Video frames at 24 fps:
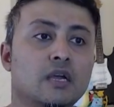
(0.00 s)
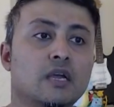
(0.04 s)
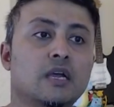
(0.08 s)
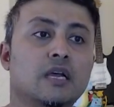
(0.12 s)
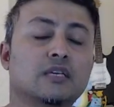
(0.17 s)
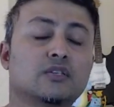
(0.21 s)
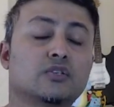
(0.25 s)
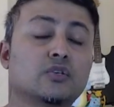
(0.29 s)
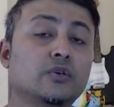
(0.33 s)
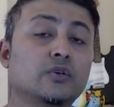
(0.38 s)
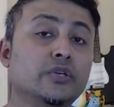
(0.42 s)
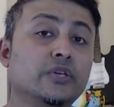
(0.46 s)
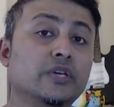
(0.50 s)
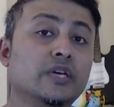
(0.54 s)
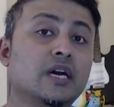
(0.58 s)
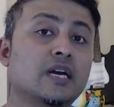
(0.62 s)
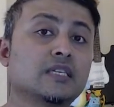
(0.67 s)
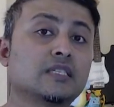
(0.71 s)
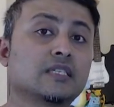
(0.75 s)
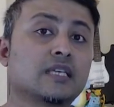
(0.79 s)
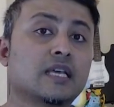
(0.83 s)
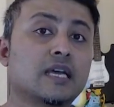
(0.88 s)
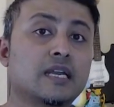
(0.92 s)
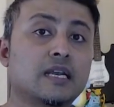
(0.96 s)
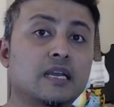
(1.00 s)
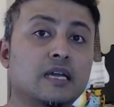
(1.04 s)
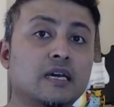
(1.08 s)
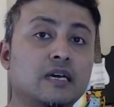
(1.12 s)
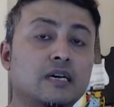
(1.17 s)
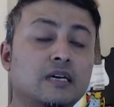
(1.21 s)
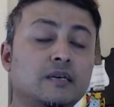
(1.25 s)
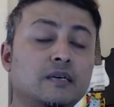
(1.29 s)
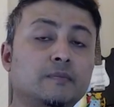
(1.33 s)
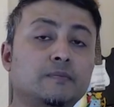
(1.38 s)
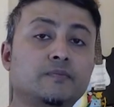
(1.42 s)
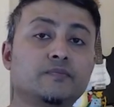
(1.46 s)
so you guys
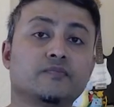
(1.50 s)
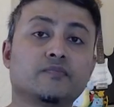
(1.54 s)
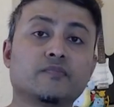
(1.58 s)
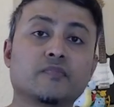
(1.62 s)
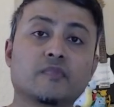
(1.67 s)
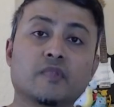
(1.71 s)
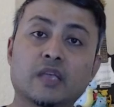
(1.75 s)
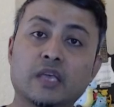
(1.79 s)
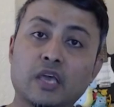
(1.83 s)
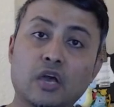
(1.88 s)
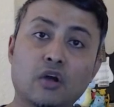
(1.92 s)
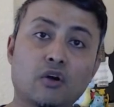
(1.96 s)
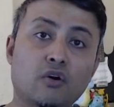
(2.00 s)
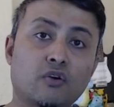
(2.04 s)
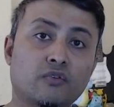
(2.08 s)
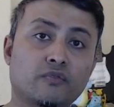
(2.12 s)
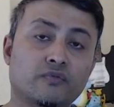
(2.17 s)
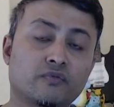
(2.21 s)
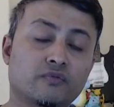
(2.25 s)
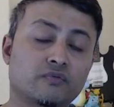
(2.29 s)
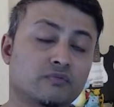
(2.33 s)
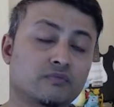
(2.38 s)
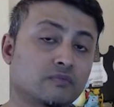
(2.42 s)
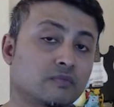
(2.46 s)
can get off